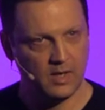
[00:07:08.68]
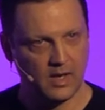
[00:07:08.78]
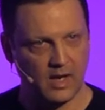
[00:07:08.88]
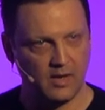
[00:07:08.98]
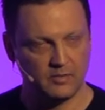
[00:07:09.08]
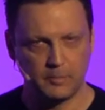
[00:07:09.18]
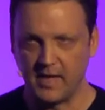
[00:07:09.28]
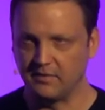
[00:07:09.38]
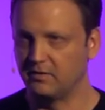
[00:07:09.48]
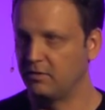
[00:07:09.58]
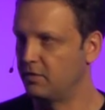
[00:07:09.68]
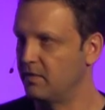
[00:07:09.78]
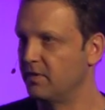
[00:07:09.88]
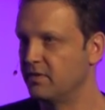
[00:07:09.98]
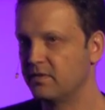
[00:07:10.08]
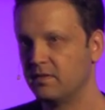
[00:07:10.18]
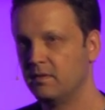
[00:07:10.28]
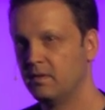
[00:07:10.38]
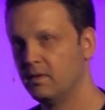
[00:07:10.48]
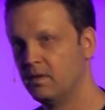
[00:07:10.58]
uh, space as a service.
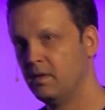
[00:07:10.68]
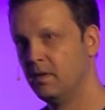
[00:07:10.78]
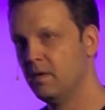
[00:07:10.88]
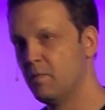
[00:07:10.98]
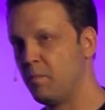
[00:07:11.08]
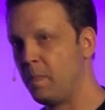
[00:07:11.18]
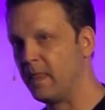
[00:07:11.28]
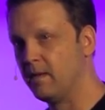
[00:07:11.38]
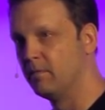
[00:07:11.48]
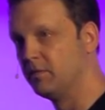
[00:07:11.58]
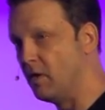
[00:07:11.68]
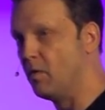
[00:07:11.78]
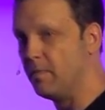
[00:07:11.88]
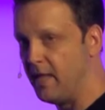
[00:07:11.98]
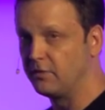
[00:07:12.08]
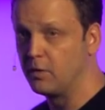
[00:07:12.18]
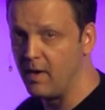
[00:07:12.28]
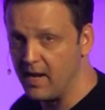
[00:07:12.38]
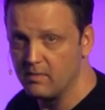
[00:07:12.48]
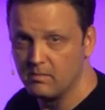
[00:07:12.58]
So that's
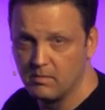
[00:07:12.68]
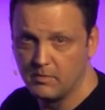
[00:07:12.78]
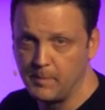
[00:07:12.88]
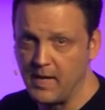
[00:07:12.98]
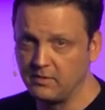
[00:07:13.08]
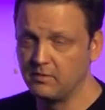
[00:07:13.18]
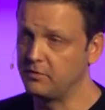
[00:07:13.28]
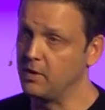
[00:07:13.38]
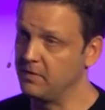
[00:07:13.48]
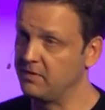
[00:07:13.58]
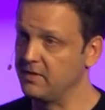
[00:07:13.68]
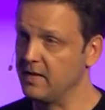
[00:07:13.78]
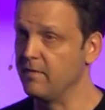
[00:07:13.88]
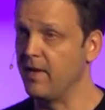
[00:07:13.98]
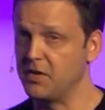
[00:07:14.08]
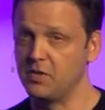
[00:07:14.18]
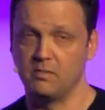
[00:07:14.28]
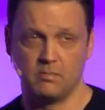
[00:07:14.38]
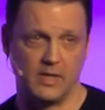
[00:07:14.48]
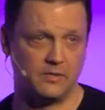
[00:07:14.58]
great. Space as a service is an
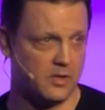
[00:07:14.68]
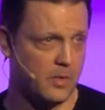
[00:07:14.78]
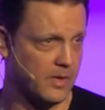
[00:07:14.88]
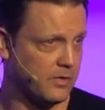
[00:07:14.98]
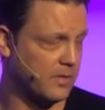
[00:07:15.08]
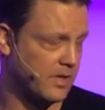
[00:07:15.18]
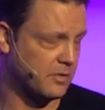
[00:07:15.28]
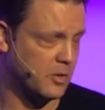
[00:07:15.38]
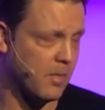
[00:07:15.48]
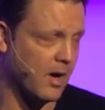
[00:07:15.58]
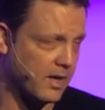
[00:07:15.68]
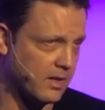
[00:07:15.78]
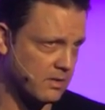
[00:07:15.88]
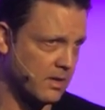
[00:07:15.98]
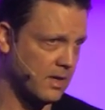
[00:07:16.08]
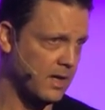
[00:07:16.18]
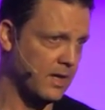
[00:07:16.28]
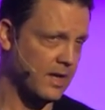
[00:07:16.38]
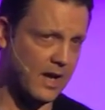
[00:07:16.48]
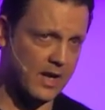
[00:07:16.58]
innovation. It's a new industry. It's a new market.
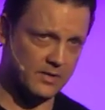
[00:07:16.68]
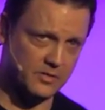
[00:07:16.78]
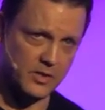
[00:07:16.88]
Uh, it's